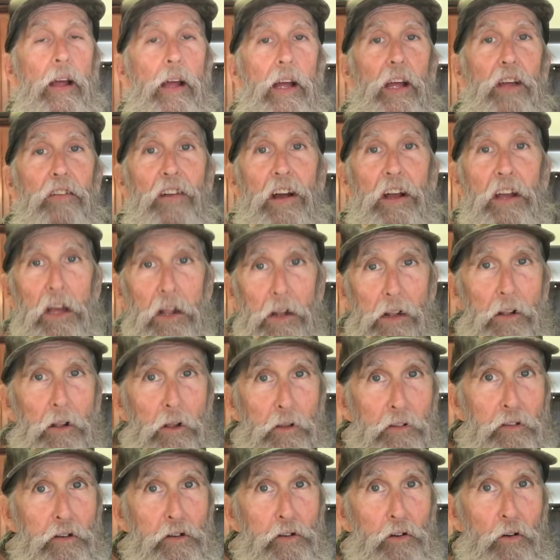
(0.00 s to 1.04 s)
if I get a
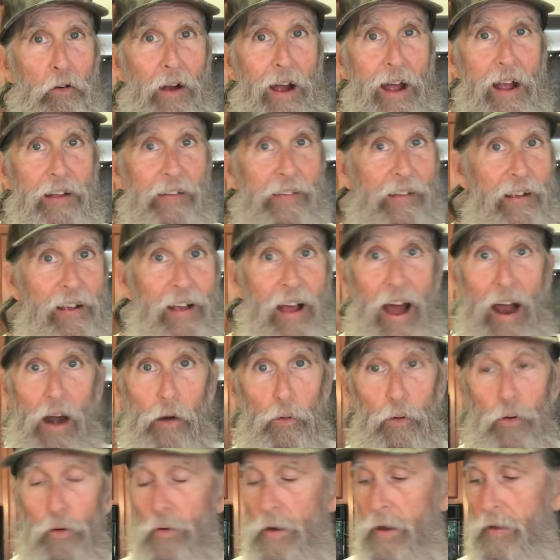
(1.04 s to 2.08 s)
little too crazy, I
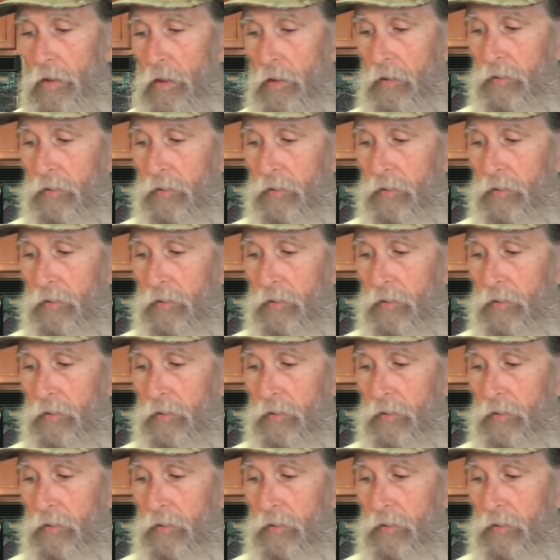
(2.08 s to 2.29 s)
ruin the